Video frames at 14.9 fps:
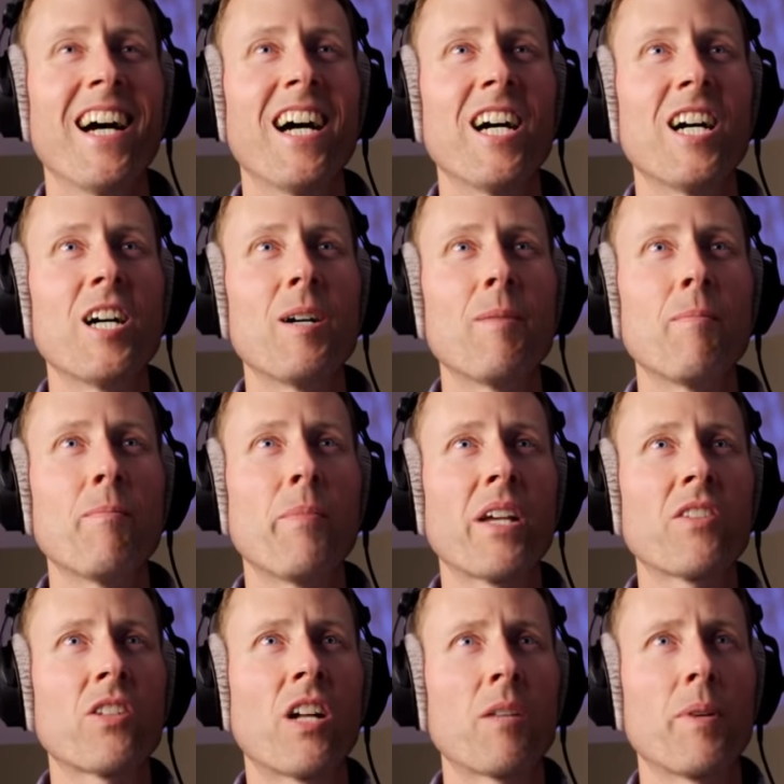um,
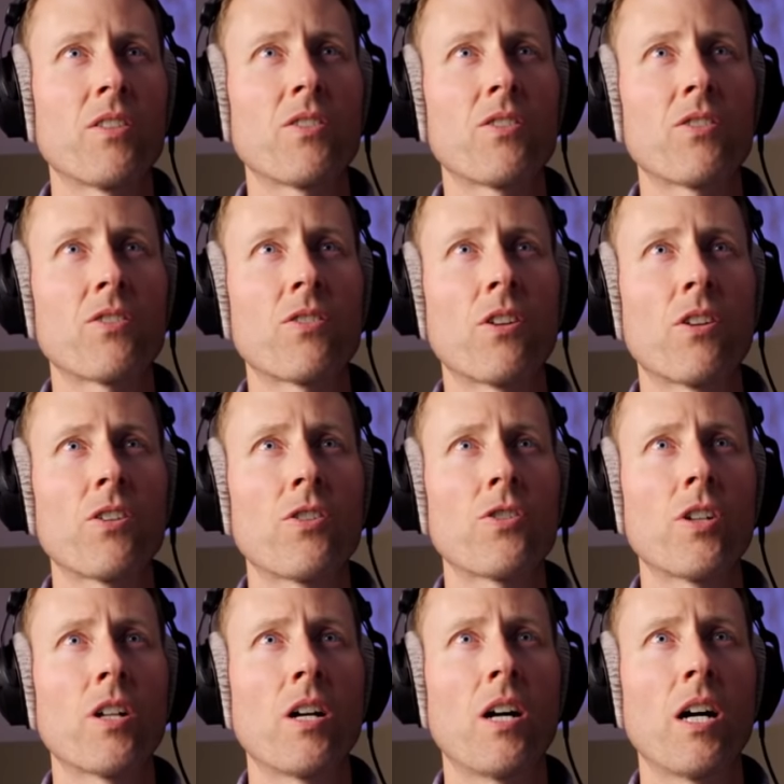Banks Naughty Bits, Curtis
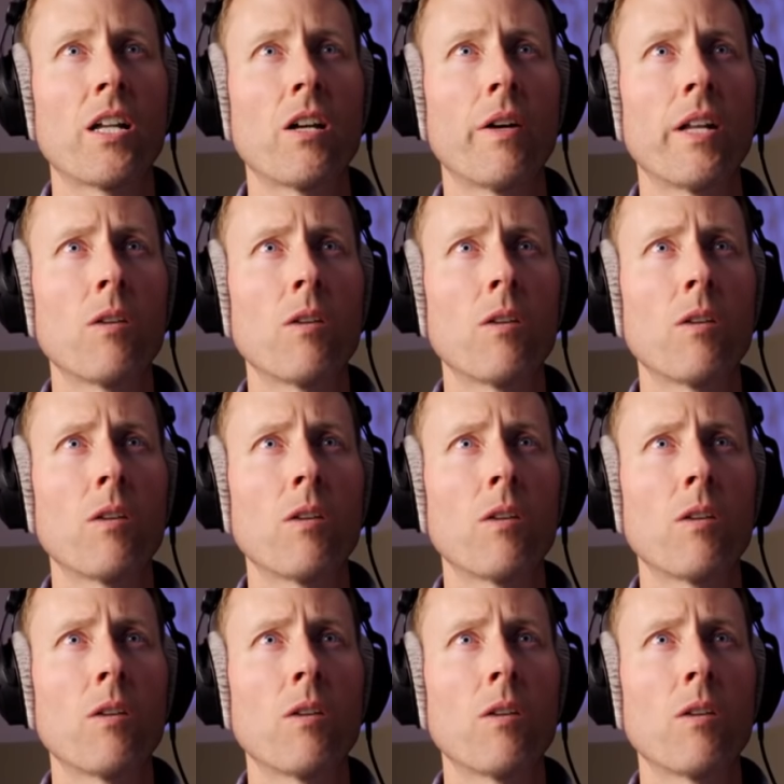Judd Audio.